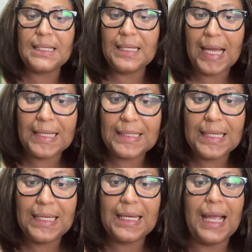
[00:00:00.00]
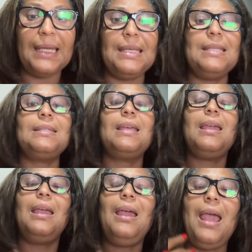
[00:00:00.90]
the 1990s.
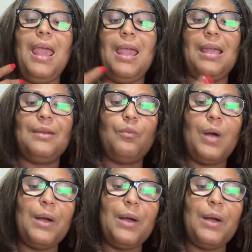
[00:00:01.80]
And